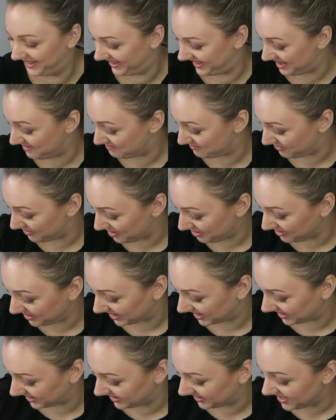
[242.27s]
They're
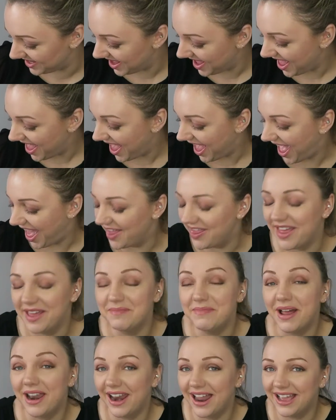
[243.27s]
brilliant. And
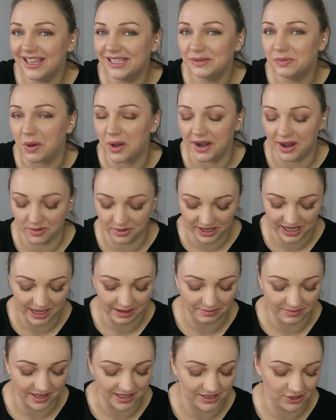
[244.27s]
then my last one, I'll
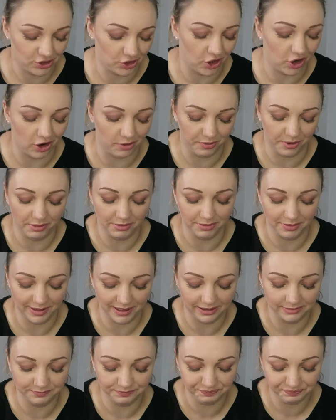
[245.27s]
keep this jar
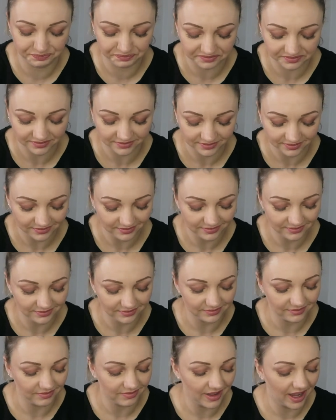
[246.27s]
probably,
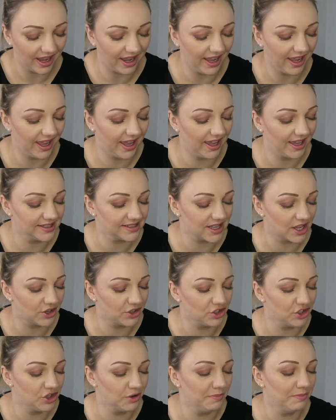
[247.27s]
is
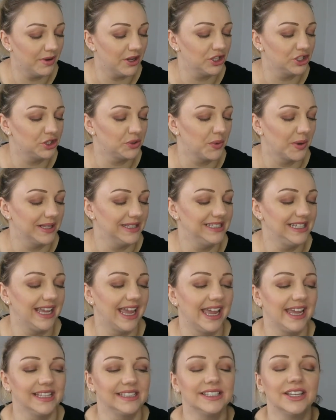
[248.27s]
number
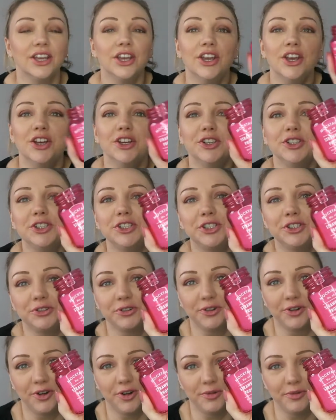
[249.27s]
28
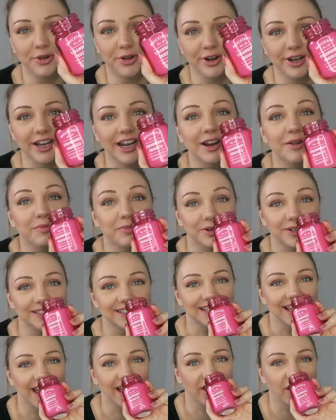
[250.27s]
strawberry
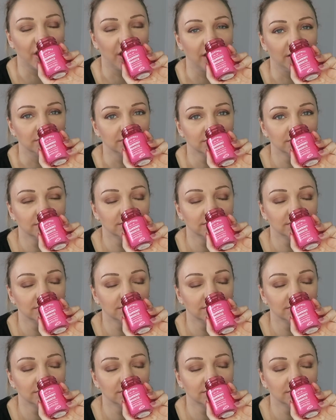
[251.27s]
prosecco.